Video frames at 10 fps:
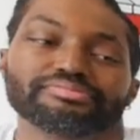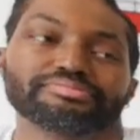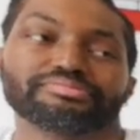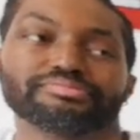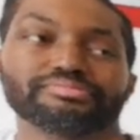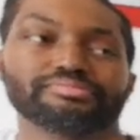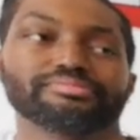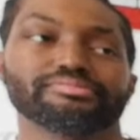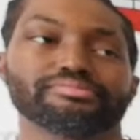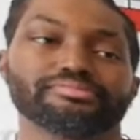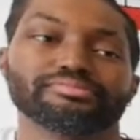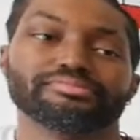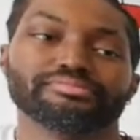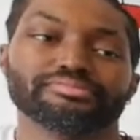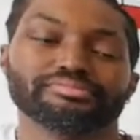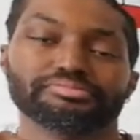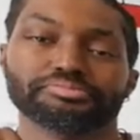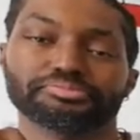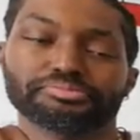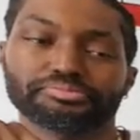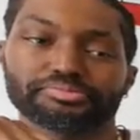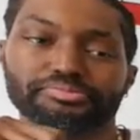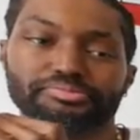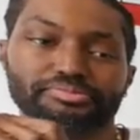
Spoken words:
(not speaking)